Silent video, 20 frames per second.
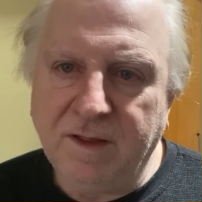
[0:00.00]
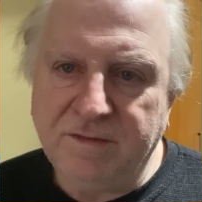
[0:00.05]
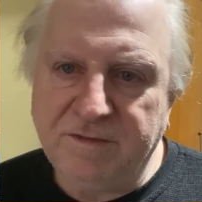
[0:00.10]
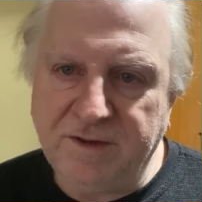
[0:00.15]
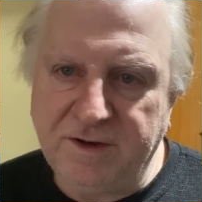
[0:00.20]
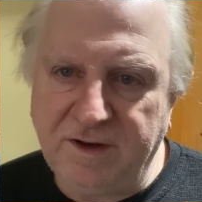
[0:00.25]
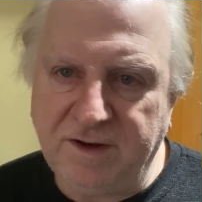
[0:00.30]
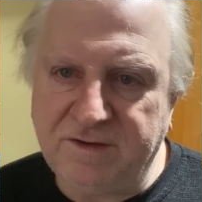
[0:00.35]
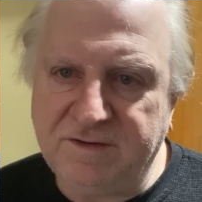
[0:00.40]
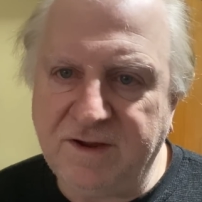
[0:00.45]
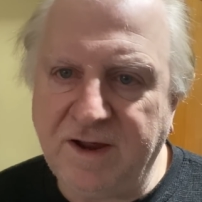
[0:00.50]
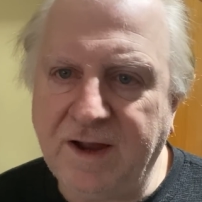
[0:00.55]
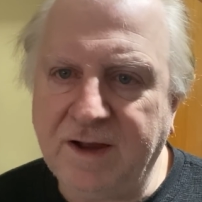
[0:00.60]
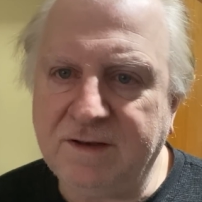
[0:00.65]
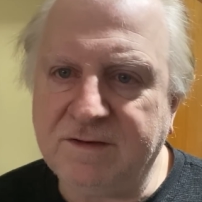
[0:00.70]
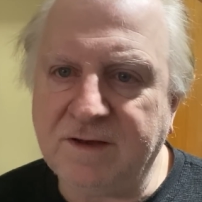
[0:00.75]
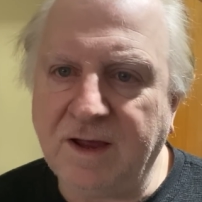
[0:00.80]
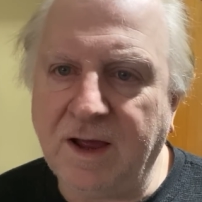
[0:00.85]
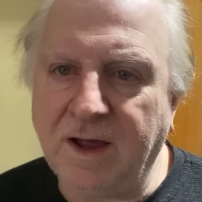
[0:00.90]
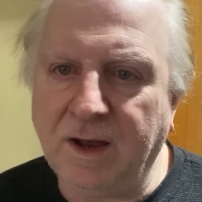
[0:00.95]
the
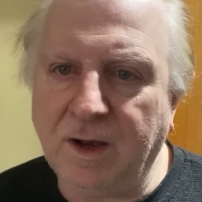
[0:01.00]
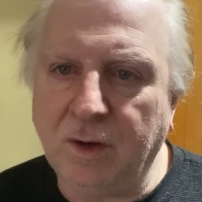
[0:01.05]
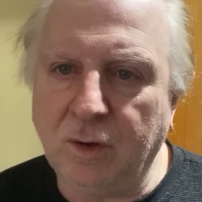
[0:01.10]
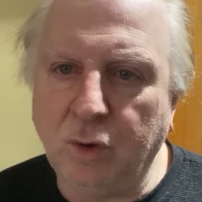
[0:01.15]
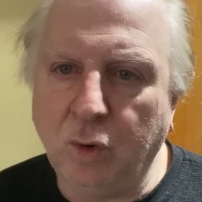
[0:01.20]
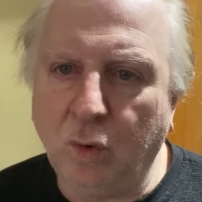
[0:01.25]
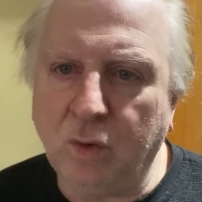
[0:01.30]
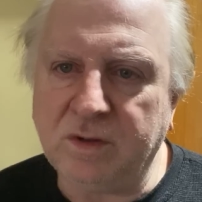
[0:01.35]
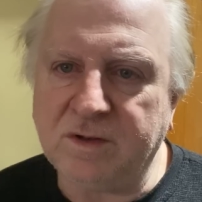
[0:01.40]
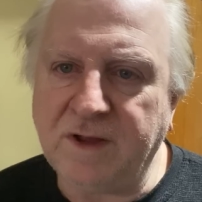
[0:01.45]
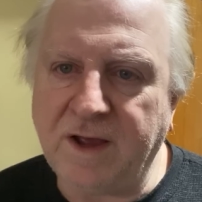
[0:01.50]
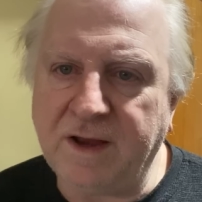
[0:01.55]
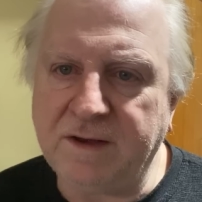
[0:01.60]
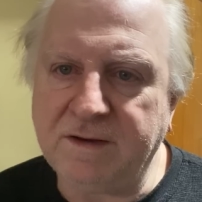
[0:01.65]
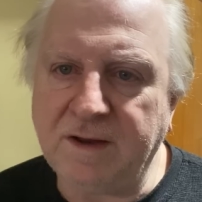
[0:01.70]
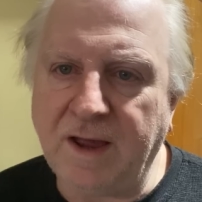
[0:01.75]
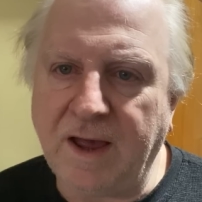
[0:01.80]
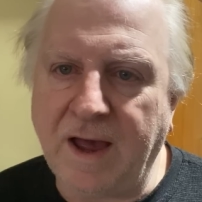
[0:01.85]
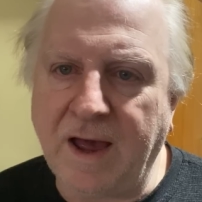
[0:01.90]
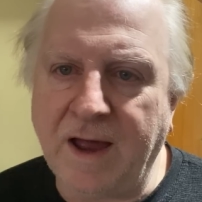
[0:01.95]
detector looked at
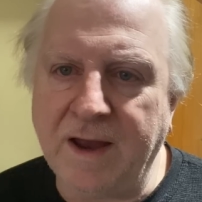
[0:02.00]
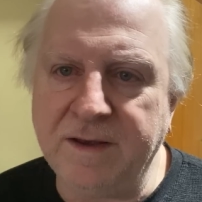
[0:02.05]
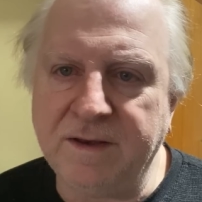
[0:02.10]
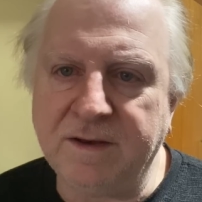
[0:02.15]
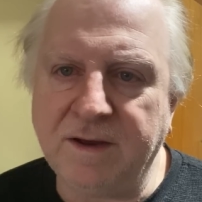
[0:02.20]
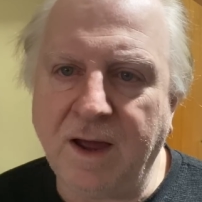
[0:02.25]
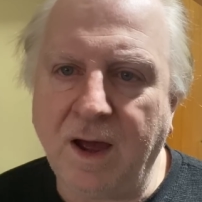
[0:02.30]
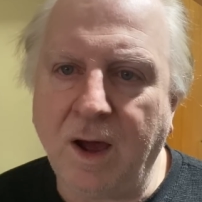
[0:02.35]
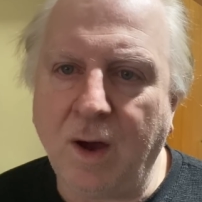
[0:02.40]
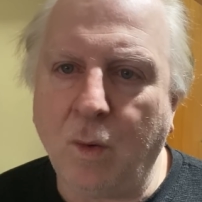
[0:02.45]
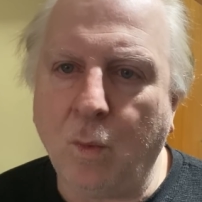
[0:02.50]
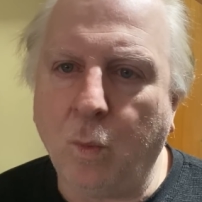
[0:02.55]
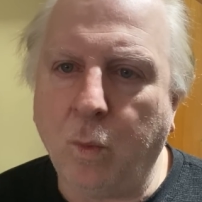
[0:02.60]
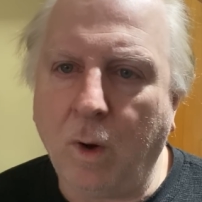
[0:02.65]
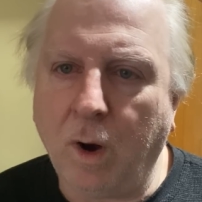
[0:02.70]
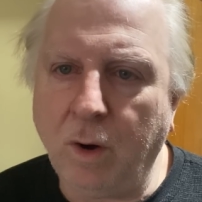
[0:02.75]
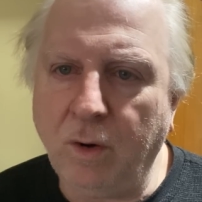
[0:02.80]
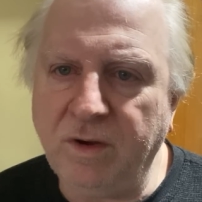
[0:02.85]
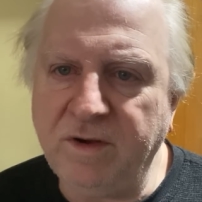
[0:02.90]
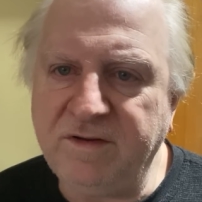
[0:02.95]
under
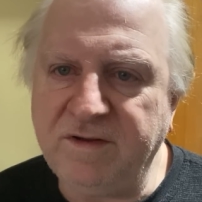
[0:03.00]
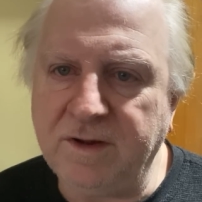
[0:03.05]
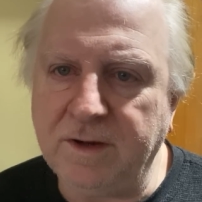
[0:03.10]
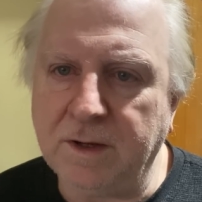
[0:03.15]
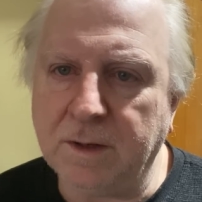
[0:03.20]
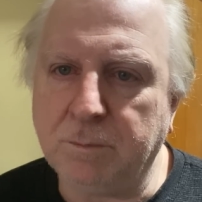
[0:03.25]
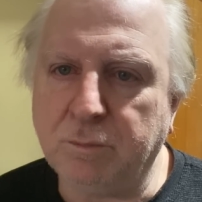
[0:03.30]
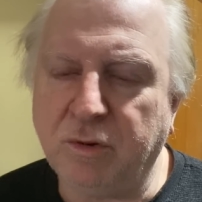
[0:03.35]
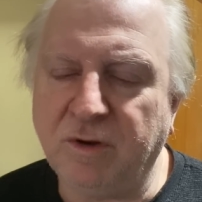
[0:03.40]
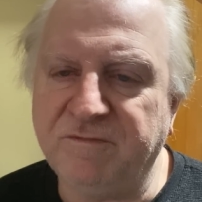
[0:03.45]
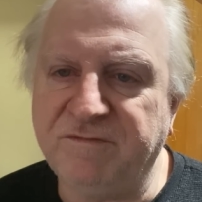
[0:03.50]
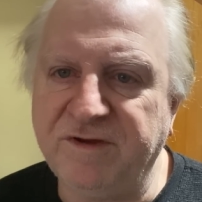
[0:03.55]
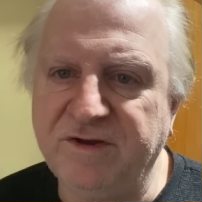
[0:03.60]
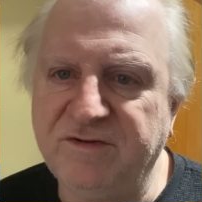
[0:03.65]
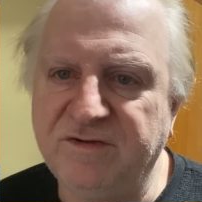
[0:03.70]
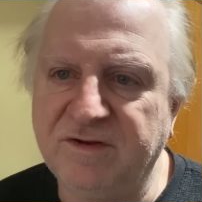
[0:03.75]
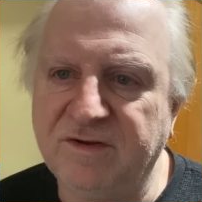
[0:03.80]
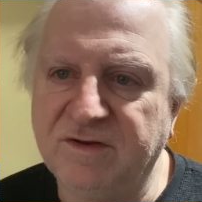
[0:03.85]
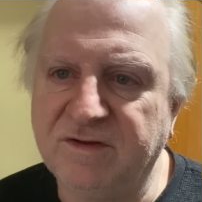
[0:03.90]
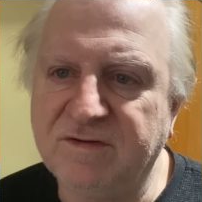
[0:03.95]
warranty
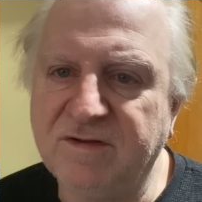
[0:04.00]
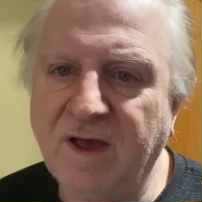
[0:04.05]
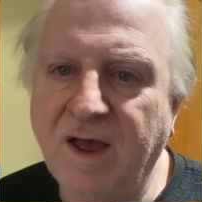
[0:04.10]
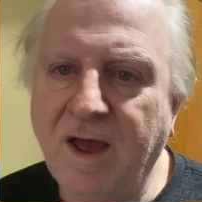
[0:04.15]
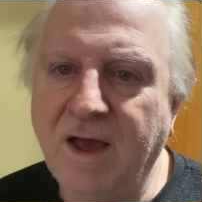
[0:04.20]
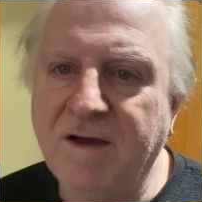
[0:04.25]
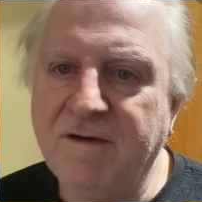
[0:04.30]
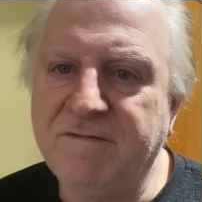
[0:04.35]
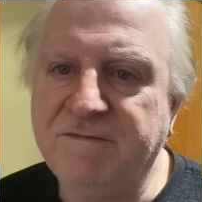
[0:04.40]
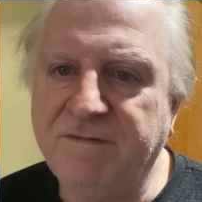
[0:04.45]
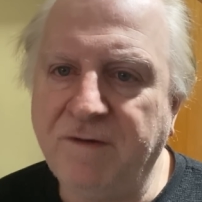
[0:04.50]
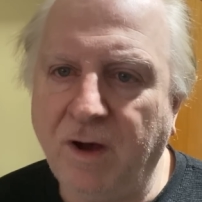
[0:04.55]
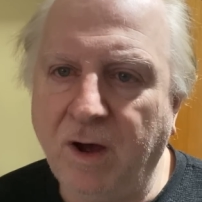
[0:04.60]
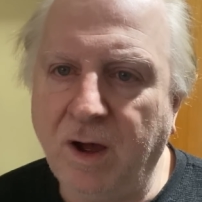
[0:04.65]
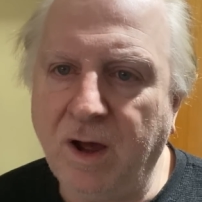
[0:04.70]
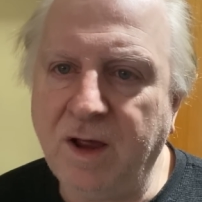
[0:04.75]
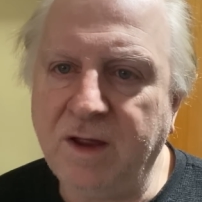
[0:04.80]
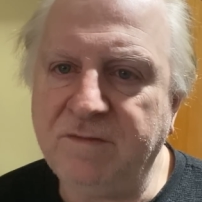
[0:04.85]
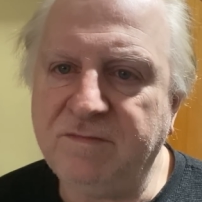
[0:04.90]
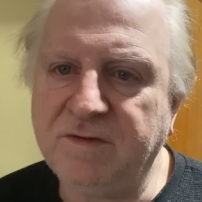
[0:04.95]
provisions,
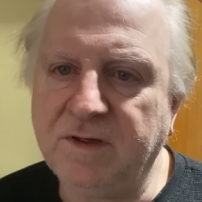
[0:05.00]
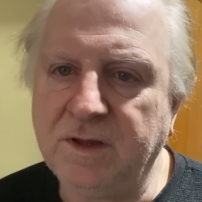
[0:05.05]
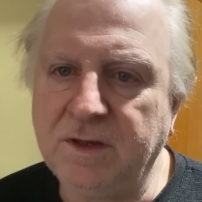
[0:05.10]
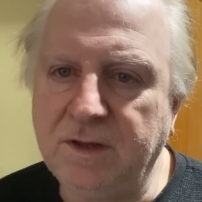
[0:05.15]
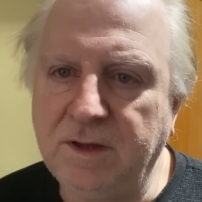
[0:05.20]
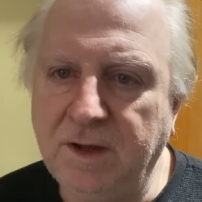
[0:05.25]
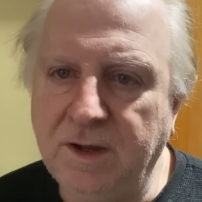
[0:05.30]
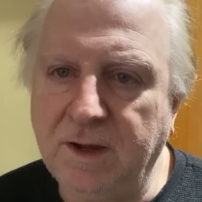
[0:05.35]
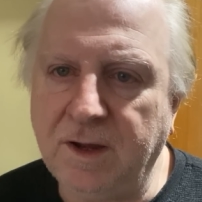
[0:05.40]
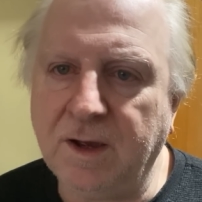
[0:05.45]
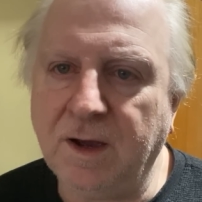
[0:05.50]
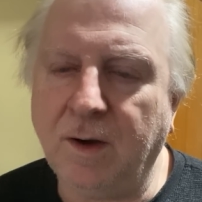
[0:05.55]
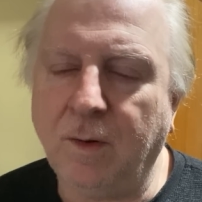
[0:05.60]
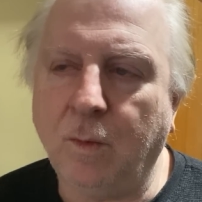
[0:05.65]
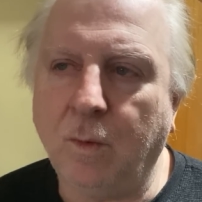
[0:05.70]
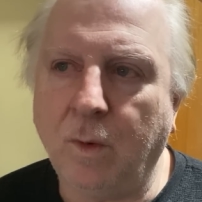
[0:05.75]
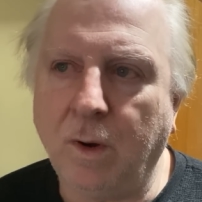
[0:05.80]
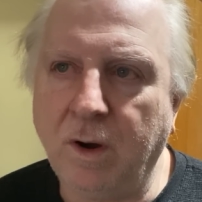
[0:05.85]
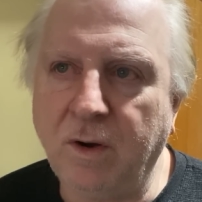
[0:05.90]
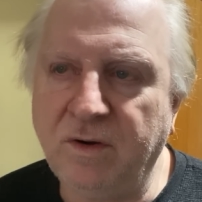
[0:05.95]
5-year
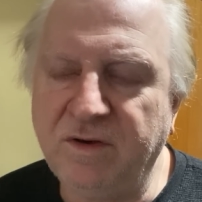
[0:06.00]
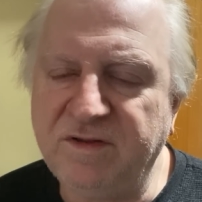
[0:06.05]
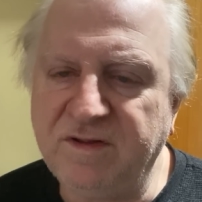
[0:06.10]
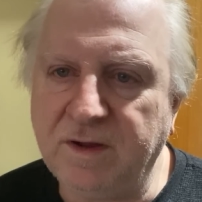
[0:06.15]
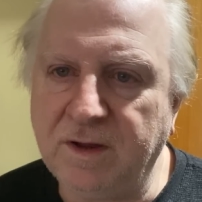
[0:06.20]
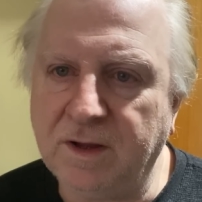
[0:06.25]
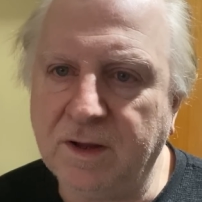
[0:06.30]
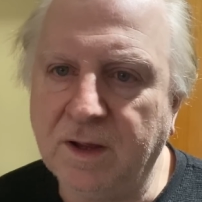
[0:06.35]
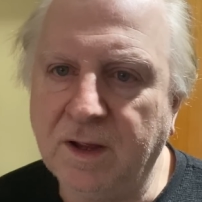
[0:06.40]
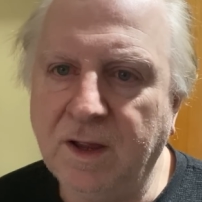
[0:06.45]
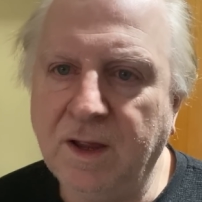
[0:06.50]
warranty.